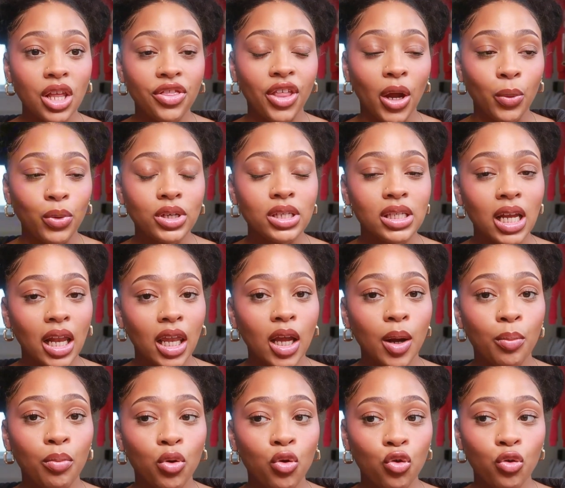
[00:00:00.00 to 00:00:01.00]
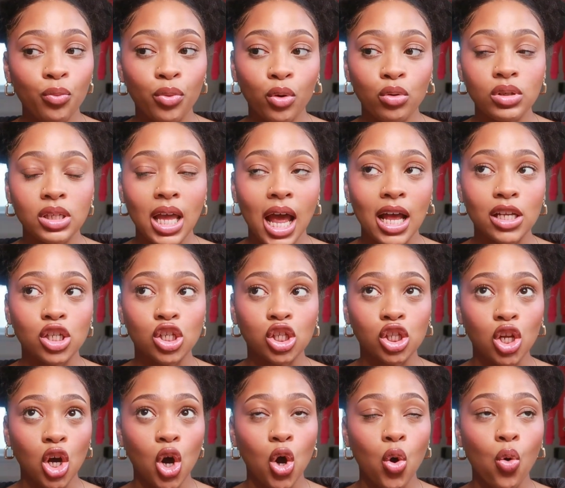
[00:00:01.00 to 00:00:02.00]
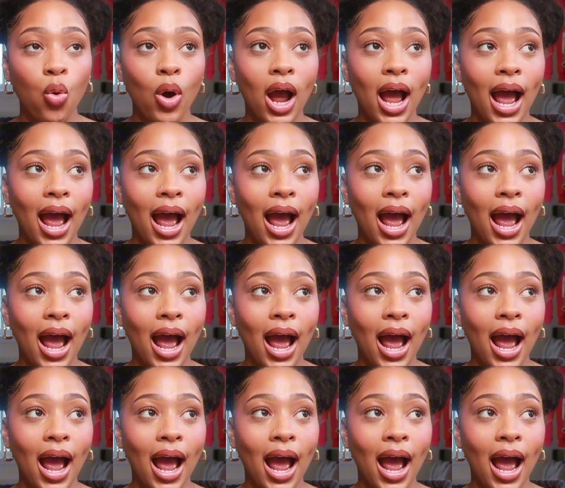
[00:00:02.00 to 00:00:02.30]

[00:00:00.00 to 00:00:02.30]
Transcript: They were selling moon boots as low